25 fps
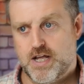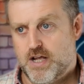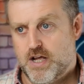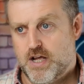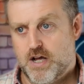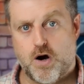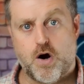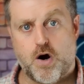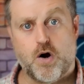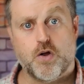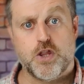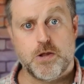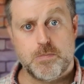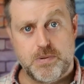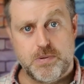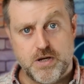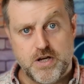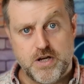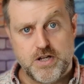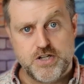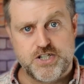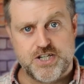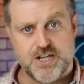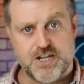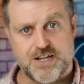all the
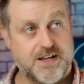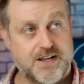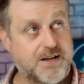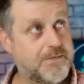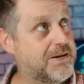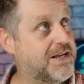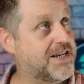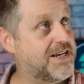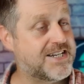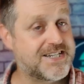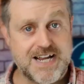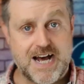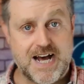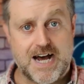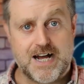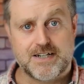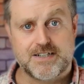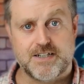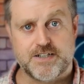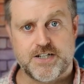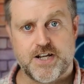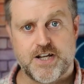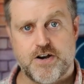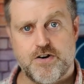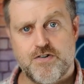birds are being startled
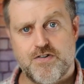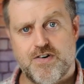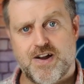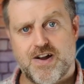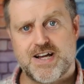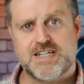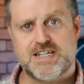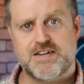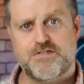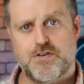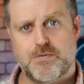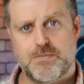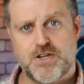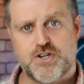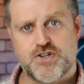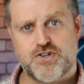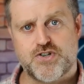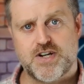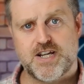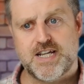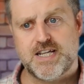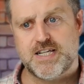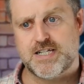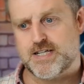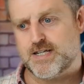and are rising from the
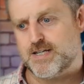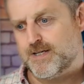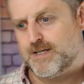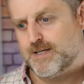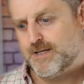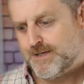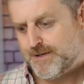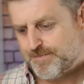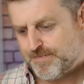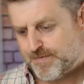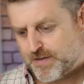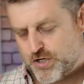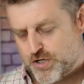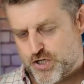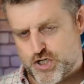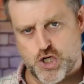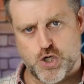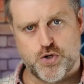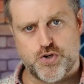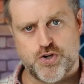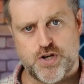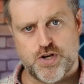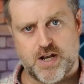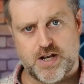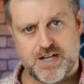trees, and
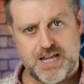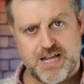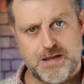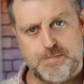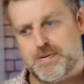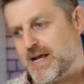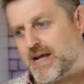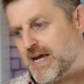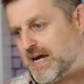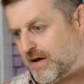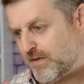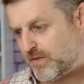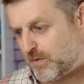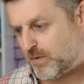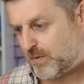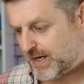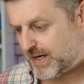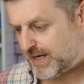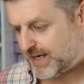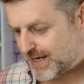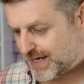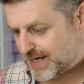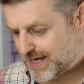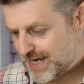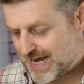children are leaping out of the way
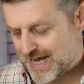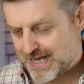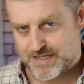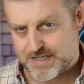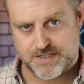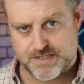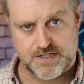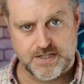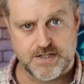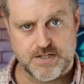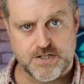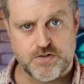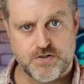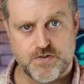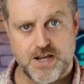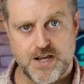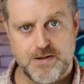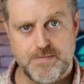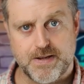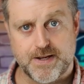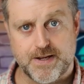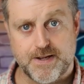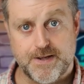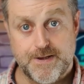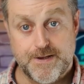and cats are
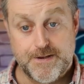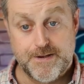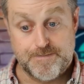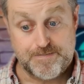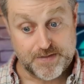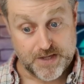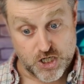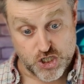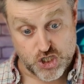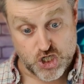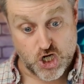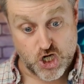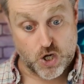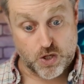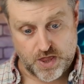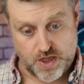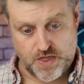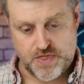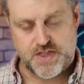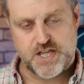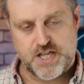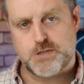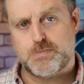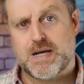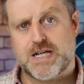screaming. So
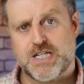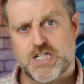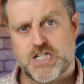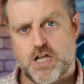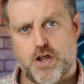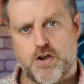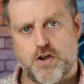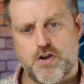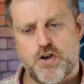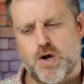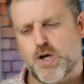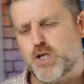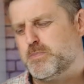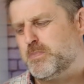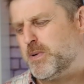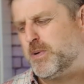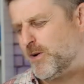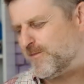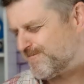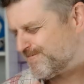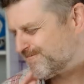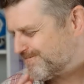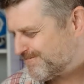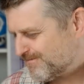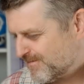this makes a lot of noise. But
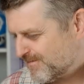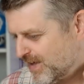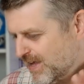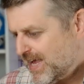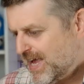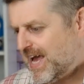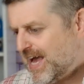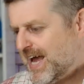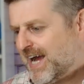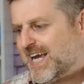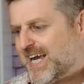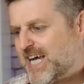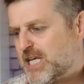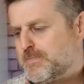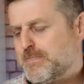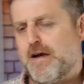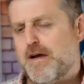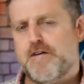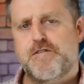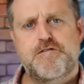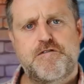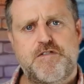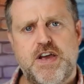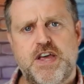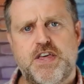I guess my
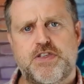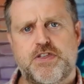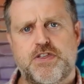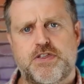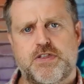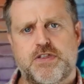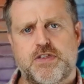fifth